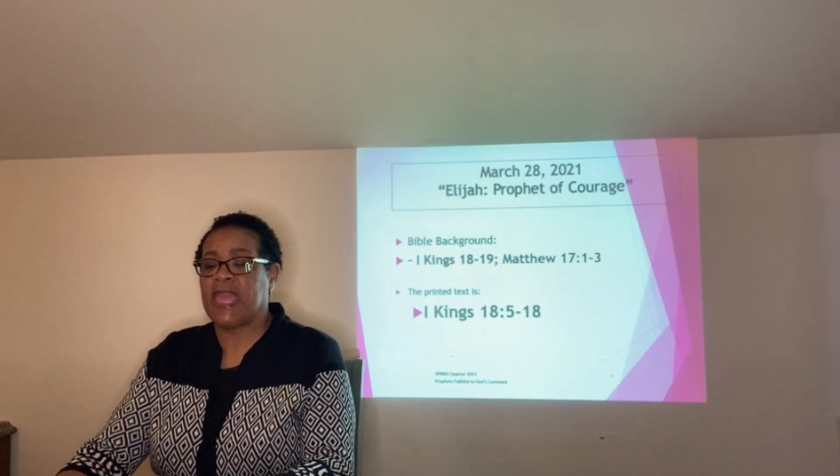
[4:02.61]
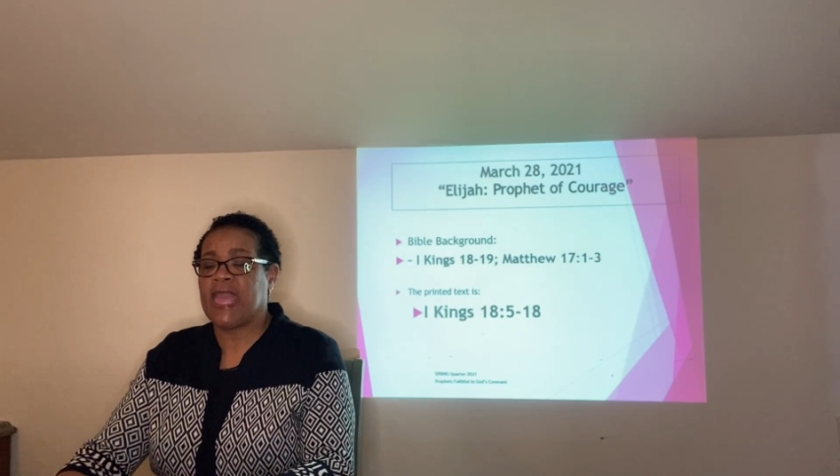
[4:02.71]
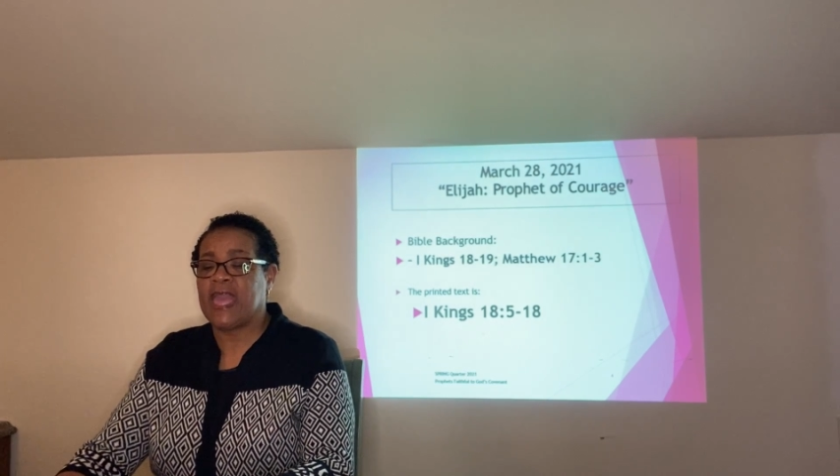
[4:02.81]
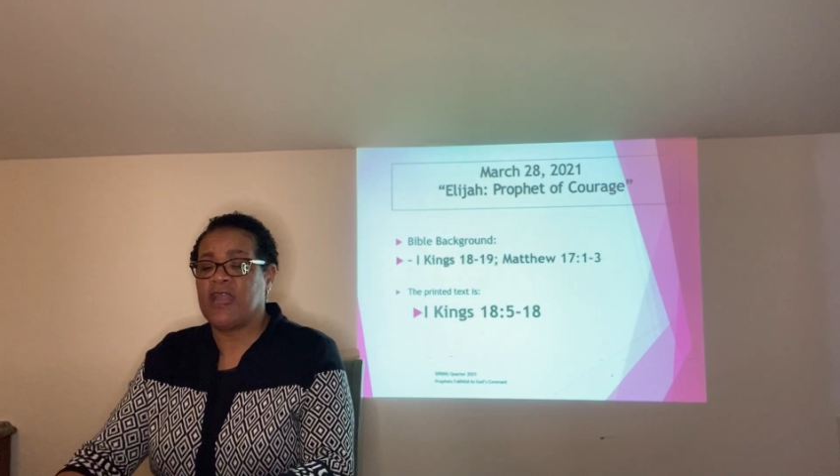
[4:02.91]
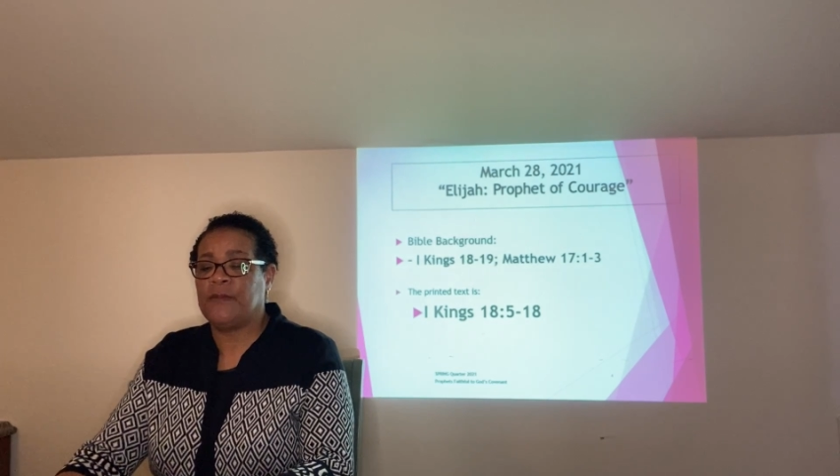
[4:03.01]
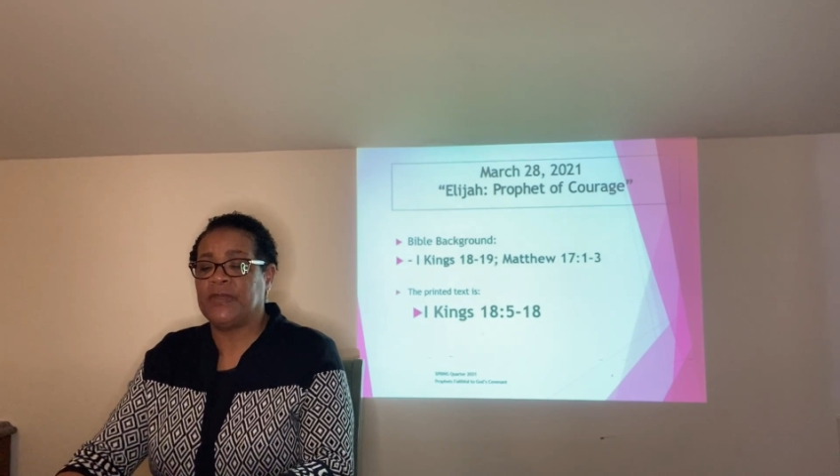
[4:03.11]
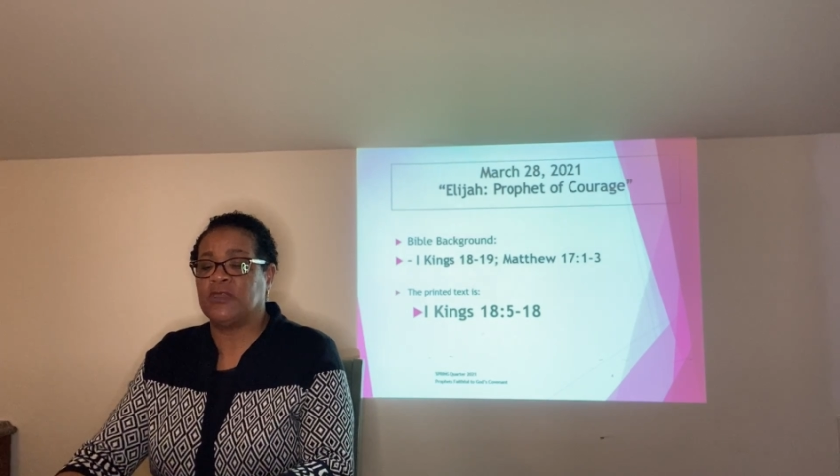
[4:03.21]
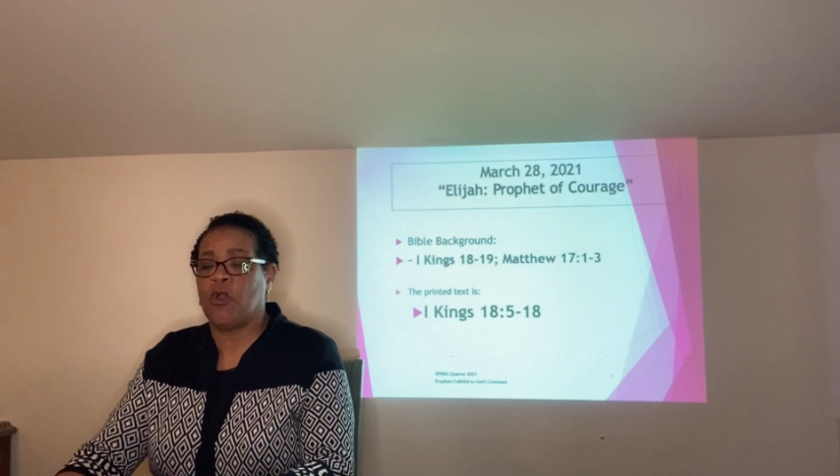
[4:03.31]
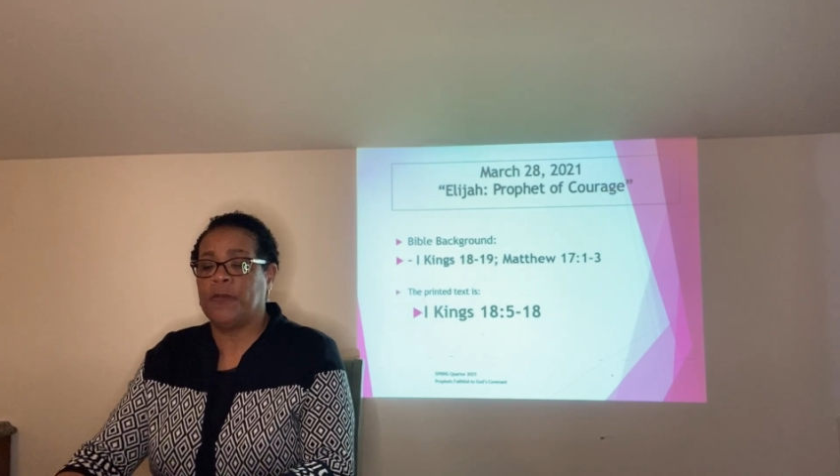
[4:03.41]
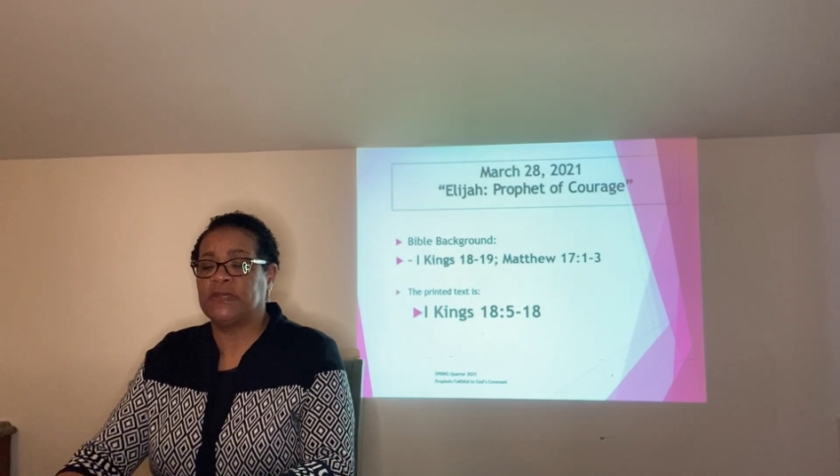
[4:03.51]
Ahab
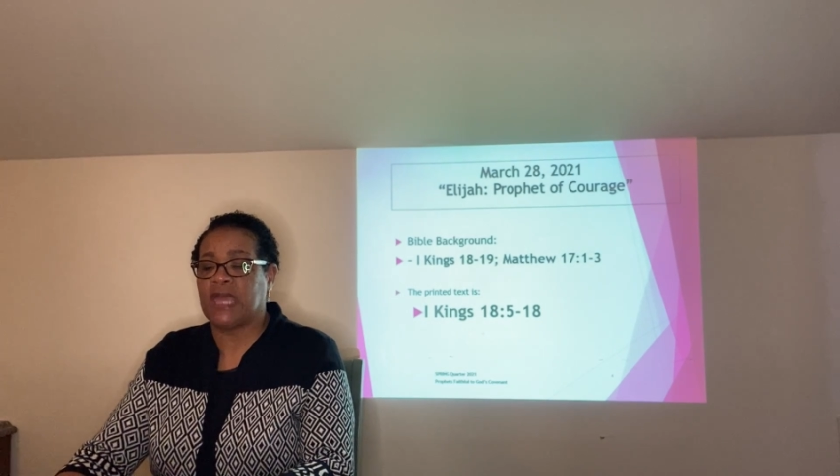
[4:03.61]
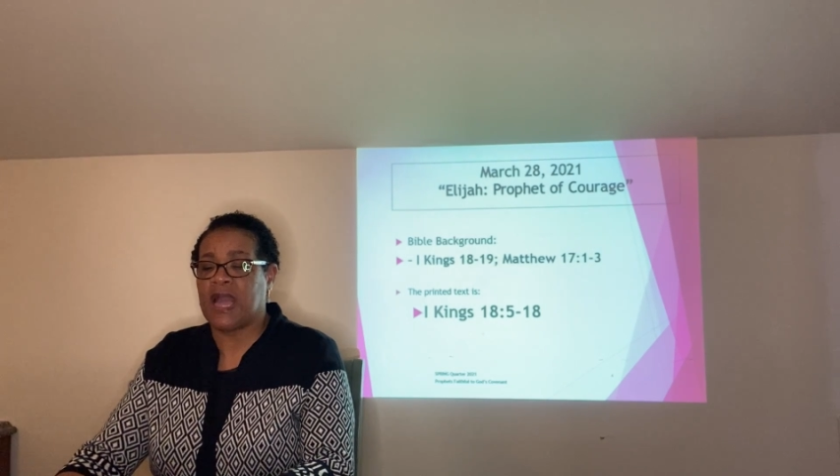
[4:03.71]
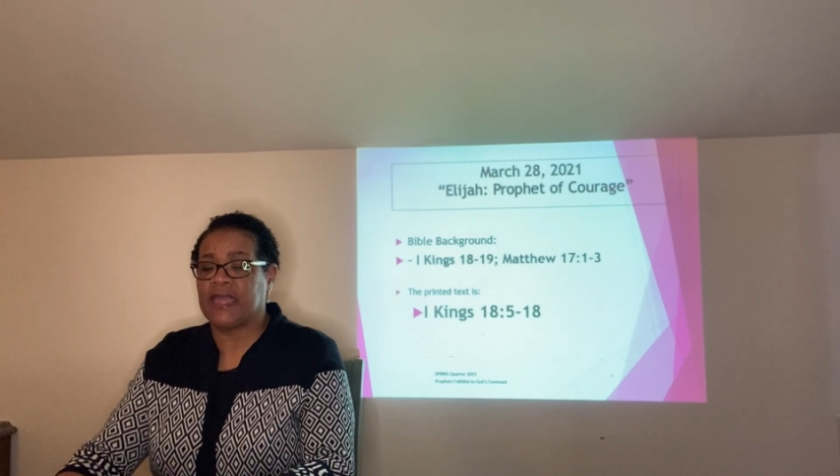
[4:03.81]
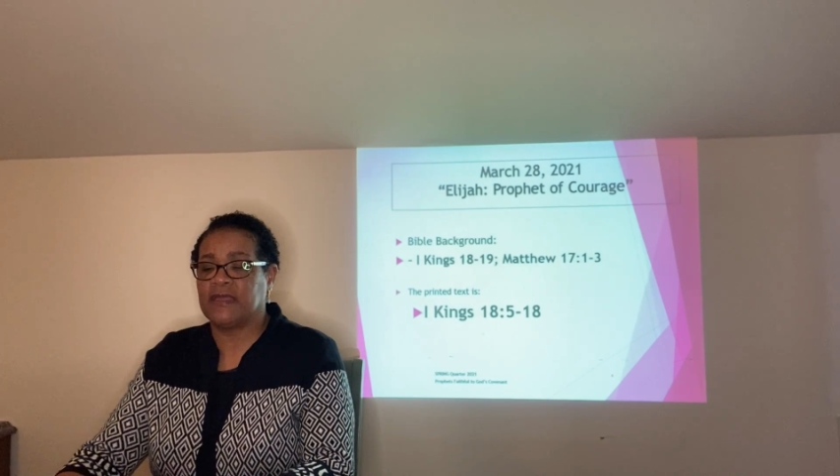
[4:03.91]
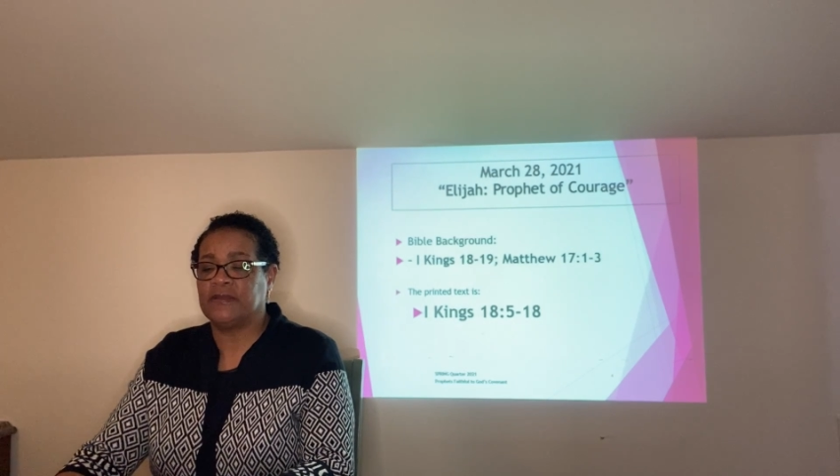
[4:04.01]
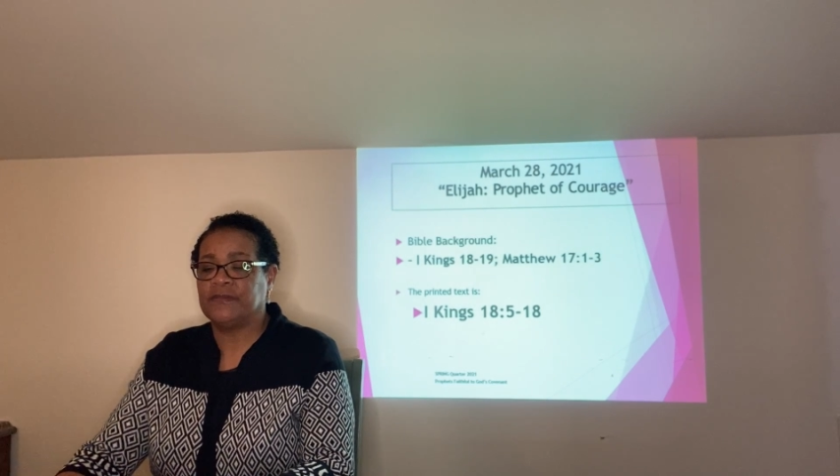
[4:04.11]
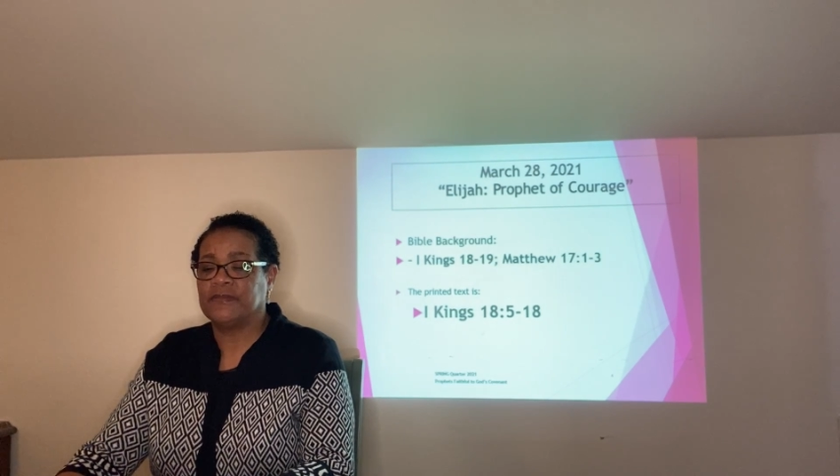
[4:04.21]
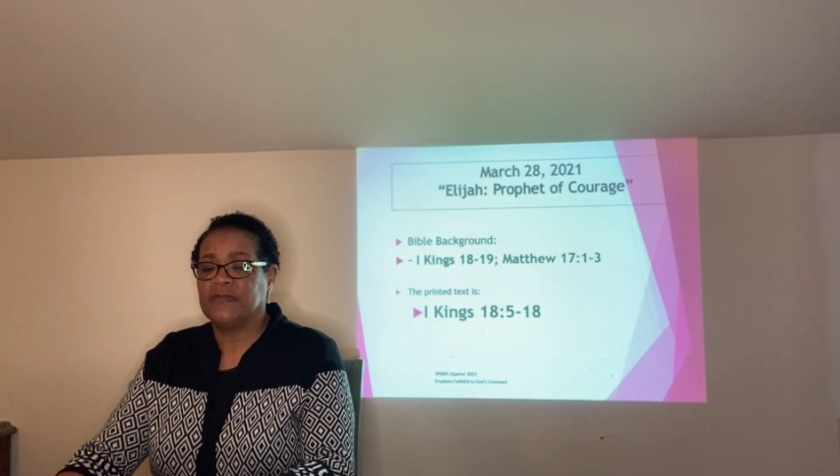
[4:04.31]
and Obadiah,